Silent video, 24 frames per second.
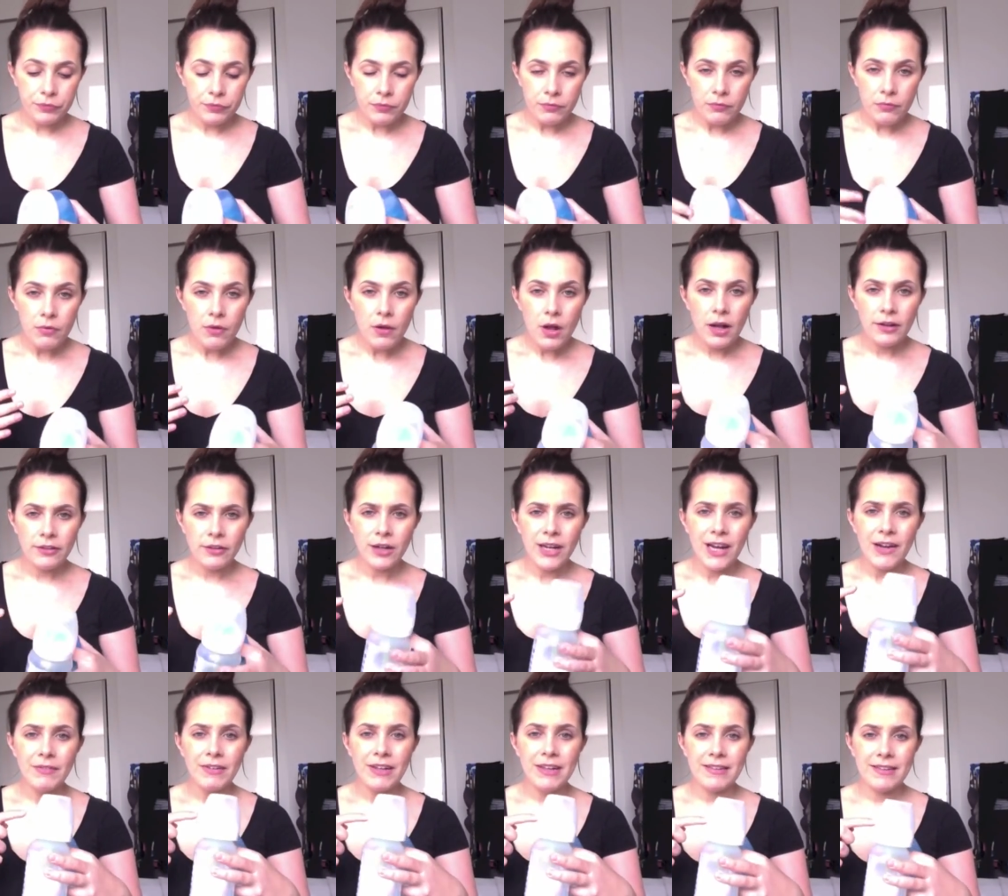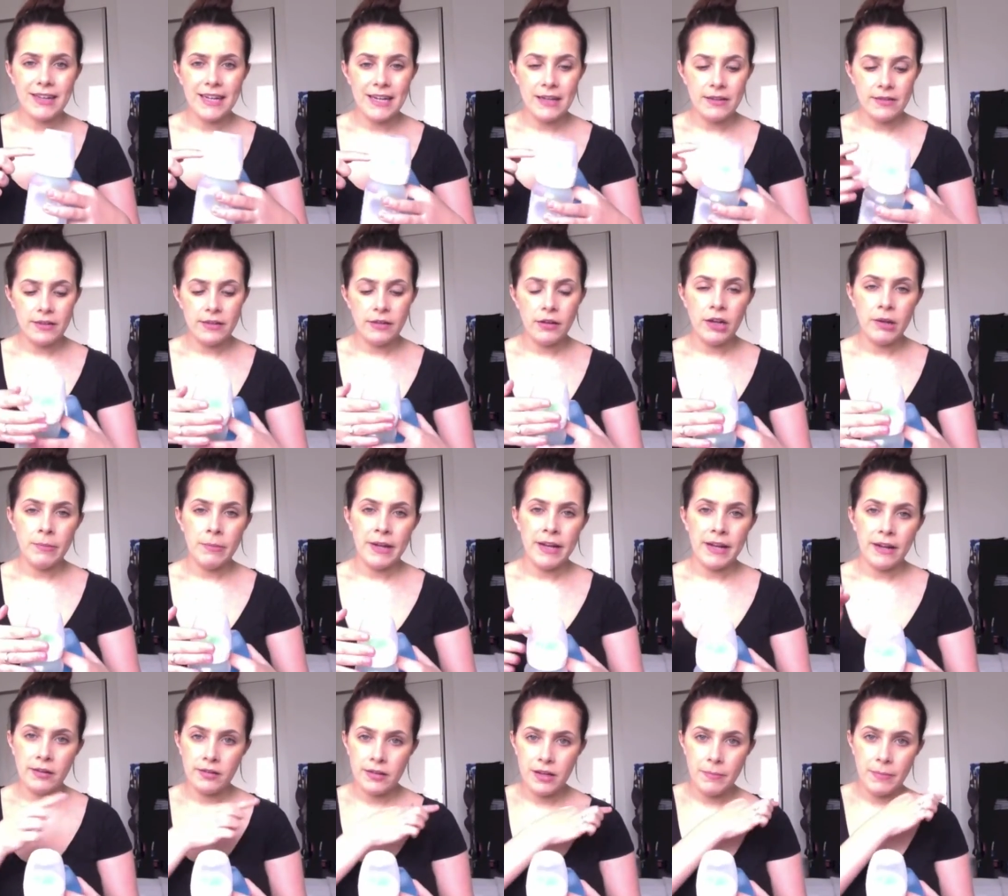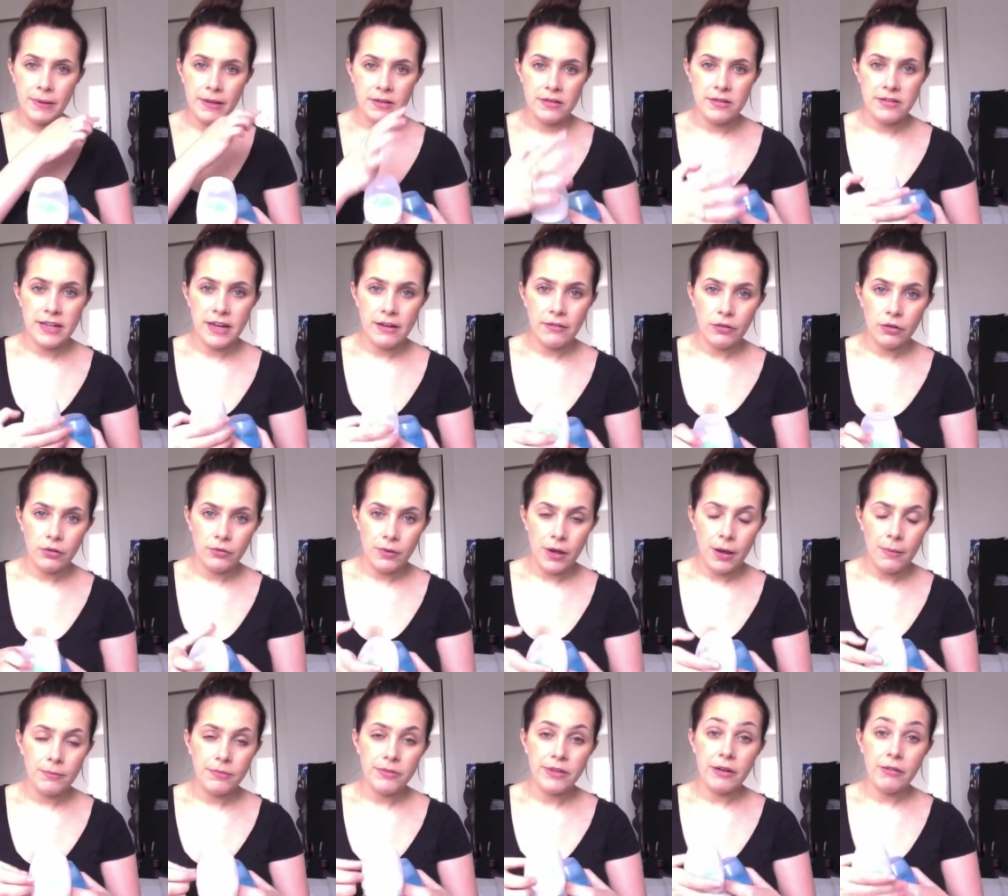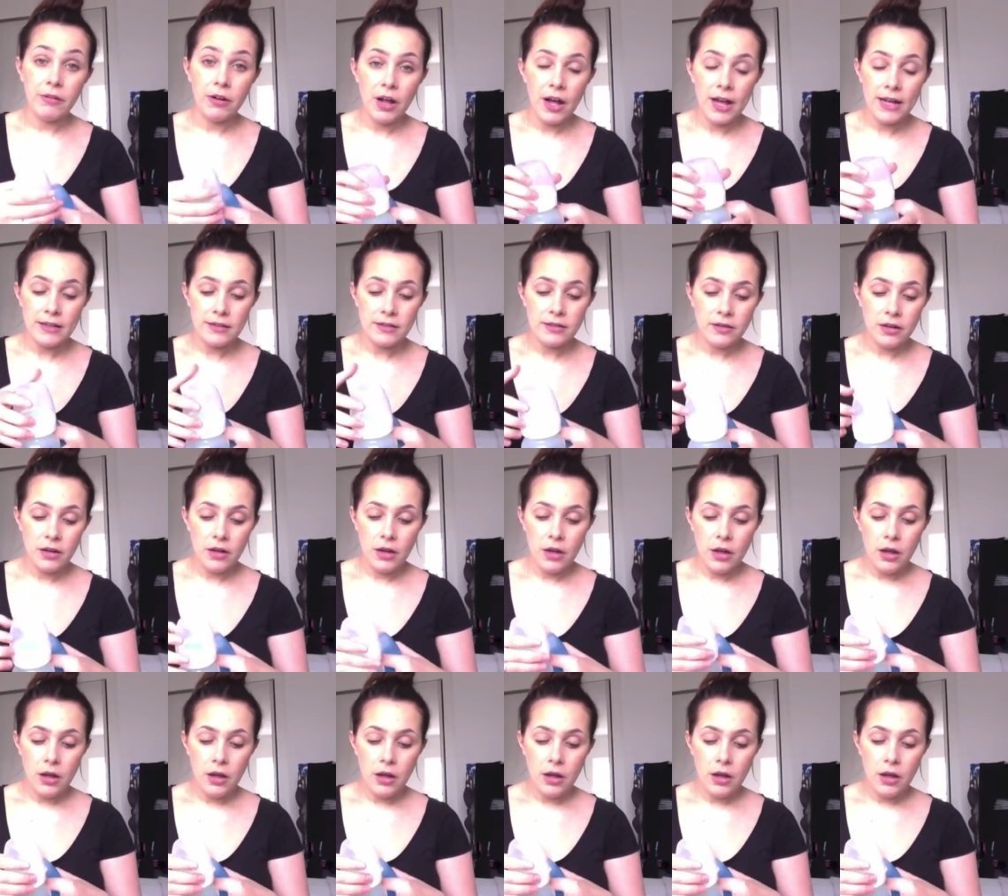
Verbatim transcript: I don't have any teats in at the minute because they've been um, sterilised.